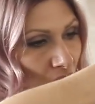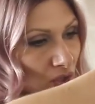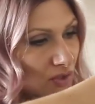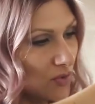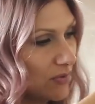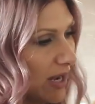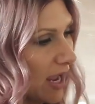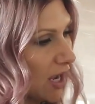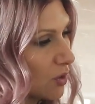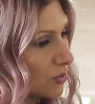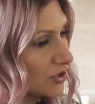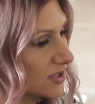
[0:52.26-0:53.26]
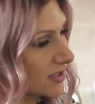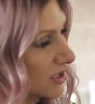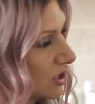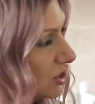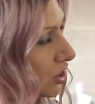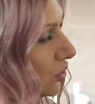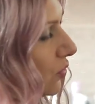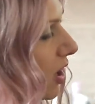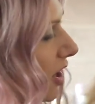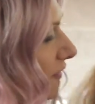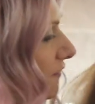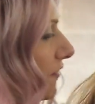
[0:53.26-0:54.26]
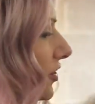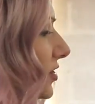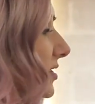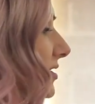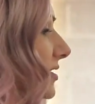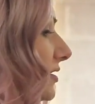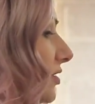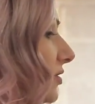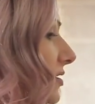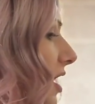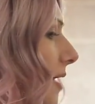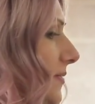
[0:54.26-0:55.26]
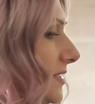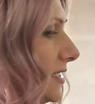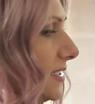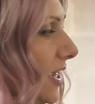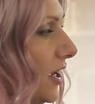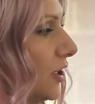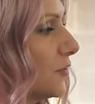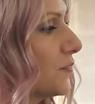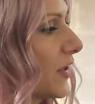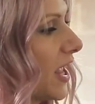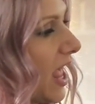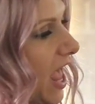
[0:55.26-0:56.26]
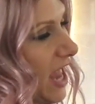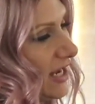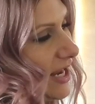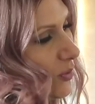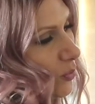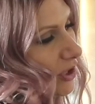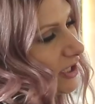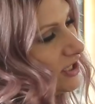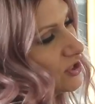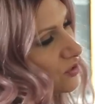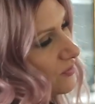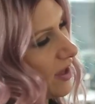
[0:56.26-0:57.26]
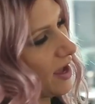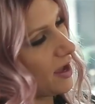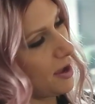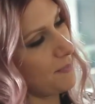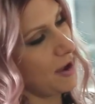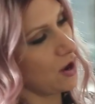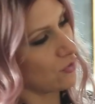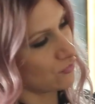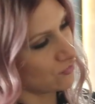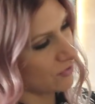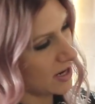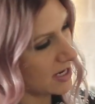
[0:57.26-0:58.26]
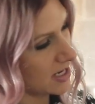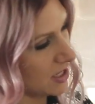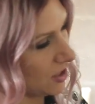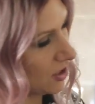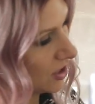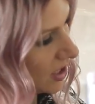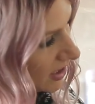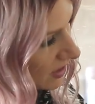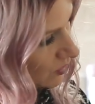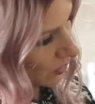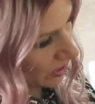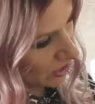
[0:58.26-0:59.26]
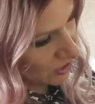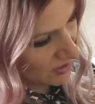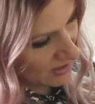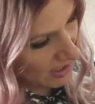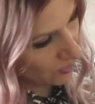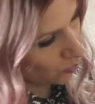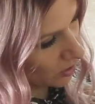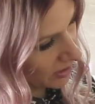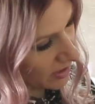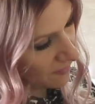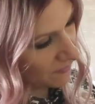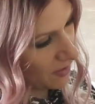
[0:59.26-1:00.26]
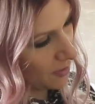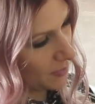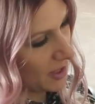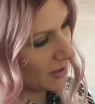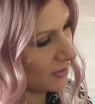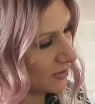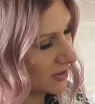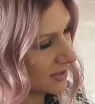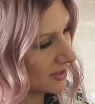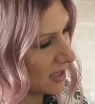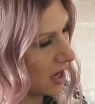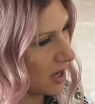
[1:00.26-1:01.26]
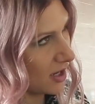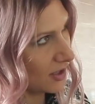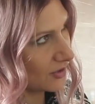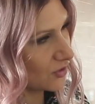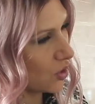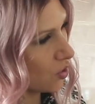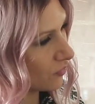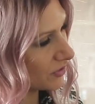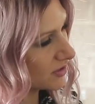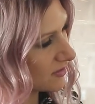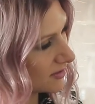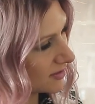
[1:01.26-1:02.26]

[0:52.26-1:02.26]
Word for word: So now we're just gonna do our first little topsy tail and we're gonna do that about right here because we're gonna just kind of work it from uh, over to